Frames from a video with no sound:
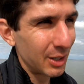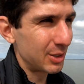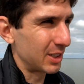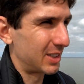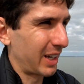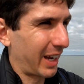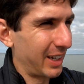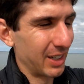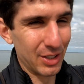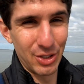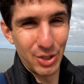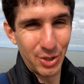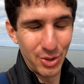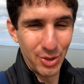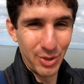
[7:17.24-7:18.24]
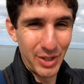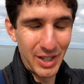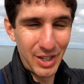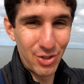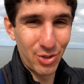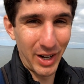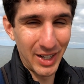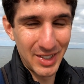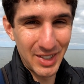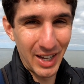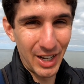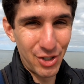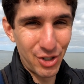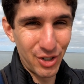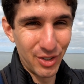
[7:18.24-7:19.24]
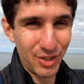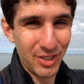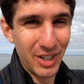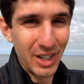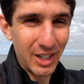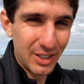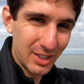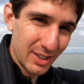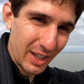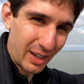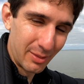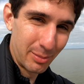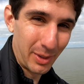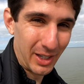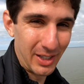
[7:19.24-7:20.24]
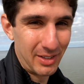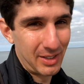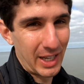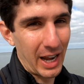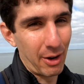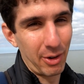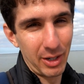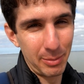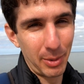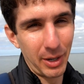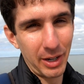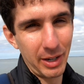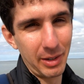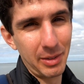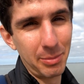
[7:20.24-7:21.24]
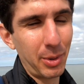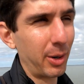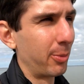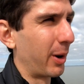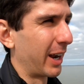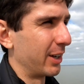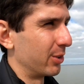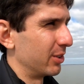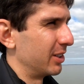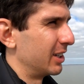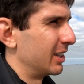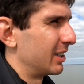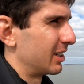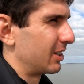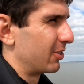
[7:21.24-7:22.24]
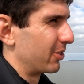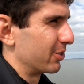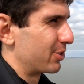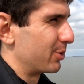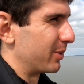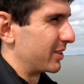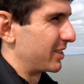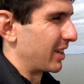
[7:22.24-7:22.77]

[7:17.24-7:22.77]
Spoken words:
to take it to the train station to then be carried by rail onto its